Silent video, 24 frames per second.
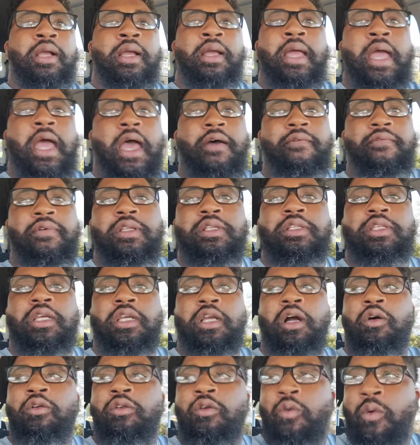having to
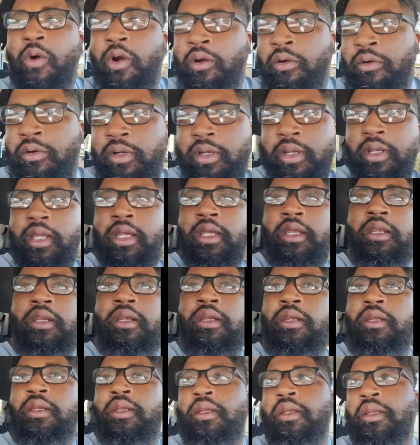go to work
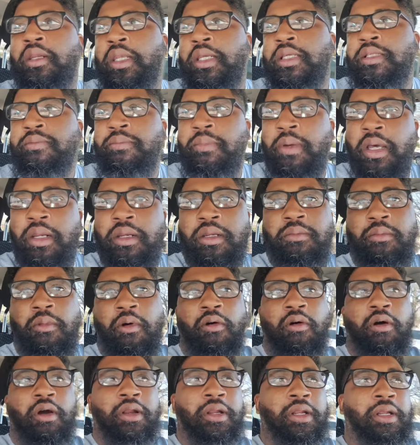and it's Monday
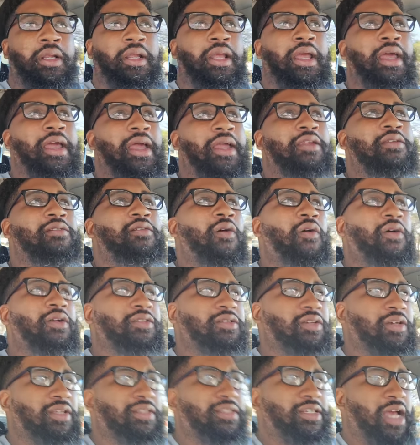morning and you going
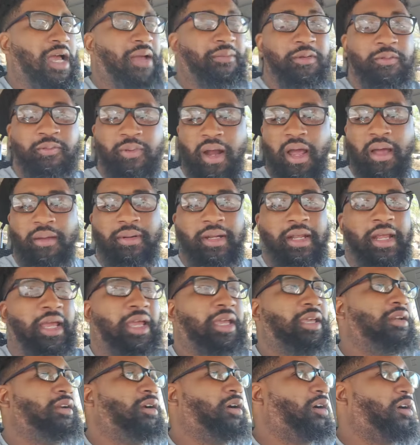to a job you probably
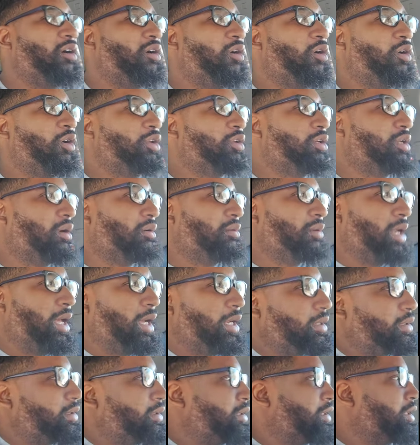hate or you don't
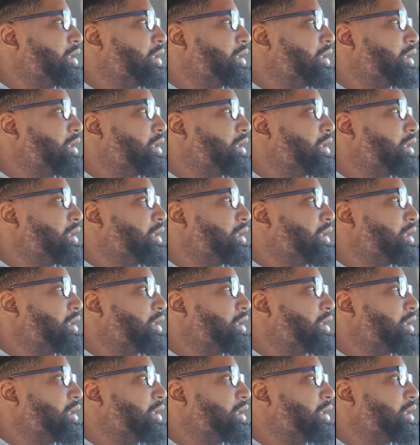like,